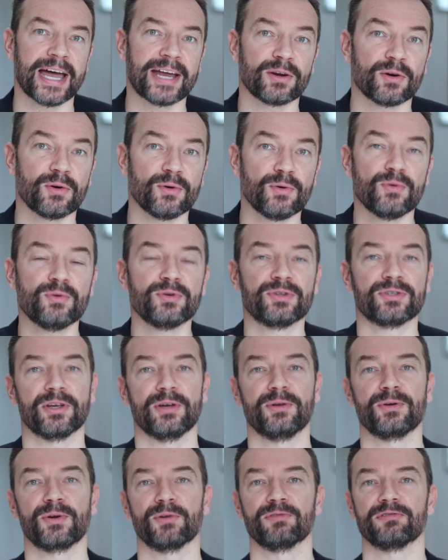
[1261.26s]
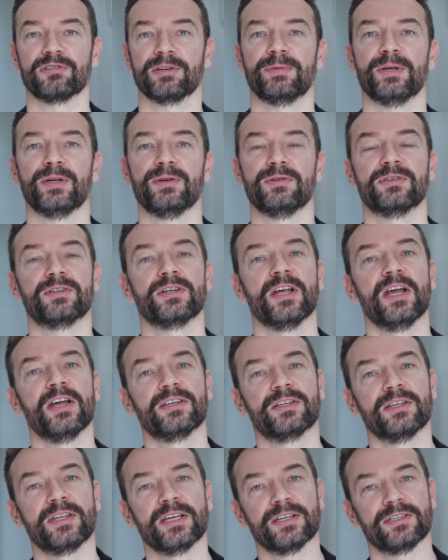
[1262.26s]
that also contributes
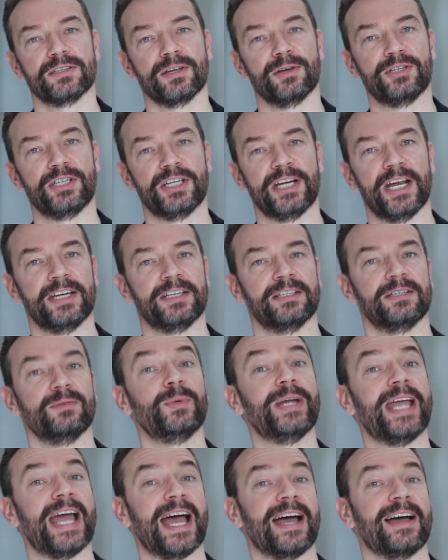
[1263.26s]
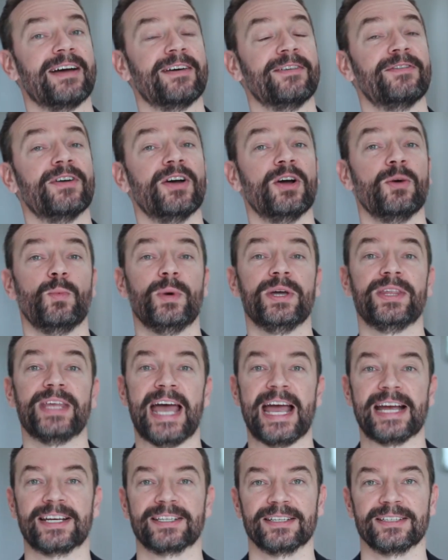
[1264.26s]
to the association we have with
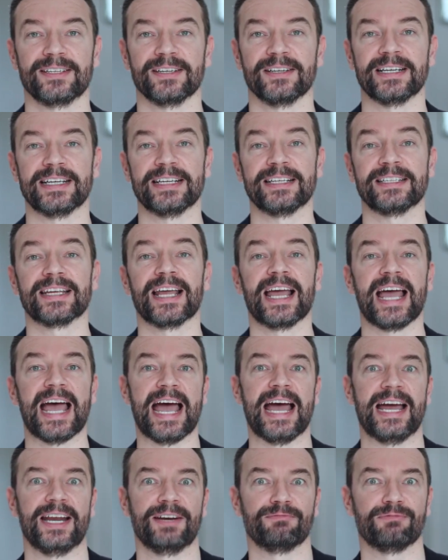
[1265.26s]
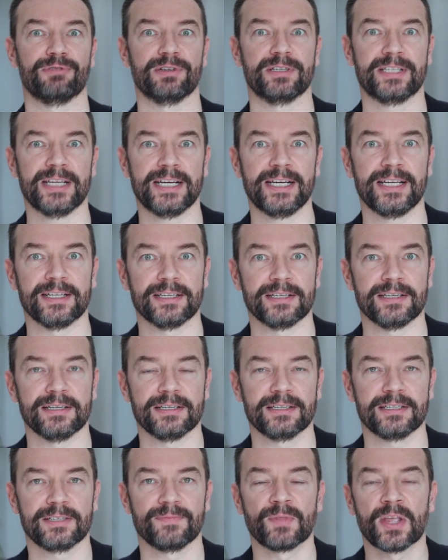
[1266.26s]
exercise and
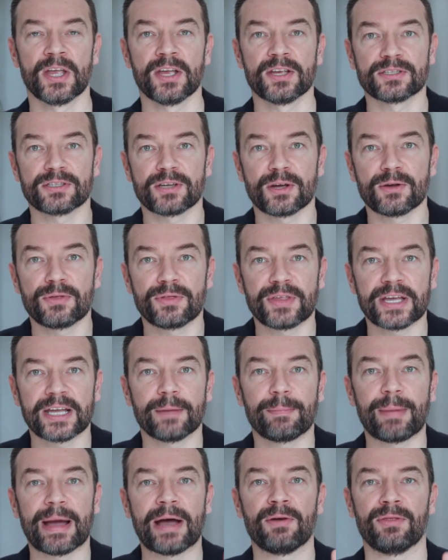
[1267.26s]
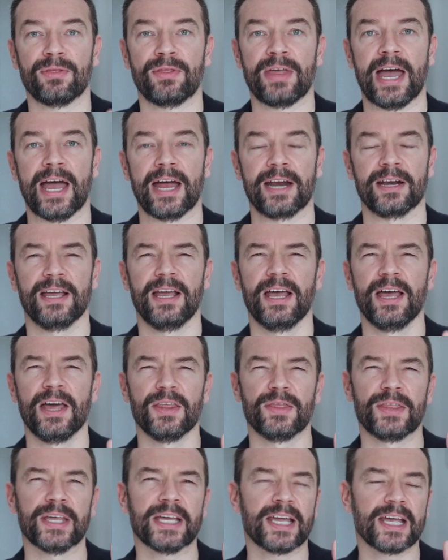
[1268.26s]
resilience. So think about that.
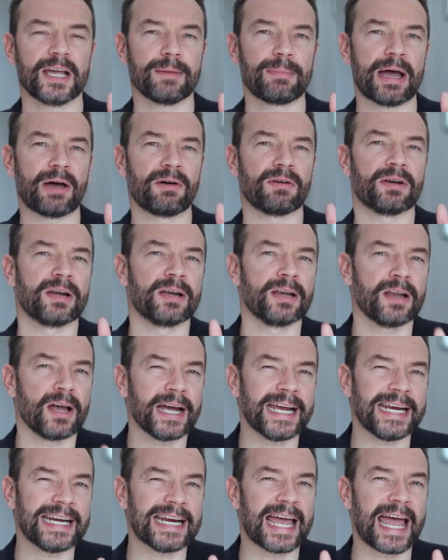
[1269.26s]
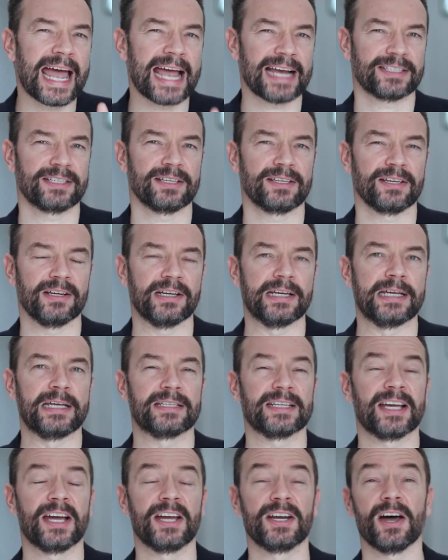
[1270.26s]
Thinking about light
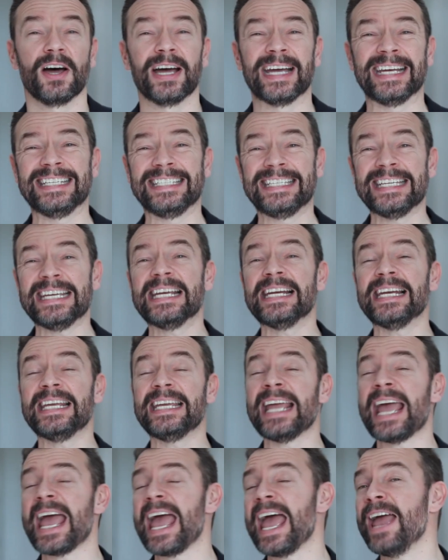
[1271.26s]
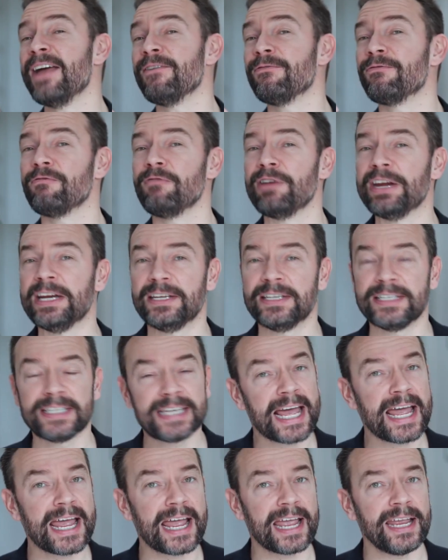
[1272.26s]
exercise, and ideally every
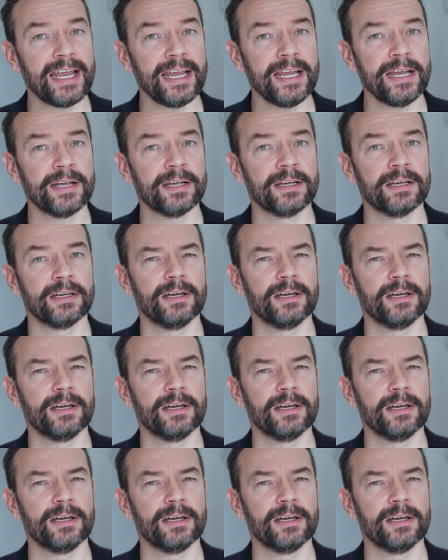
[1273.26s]
day,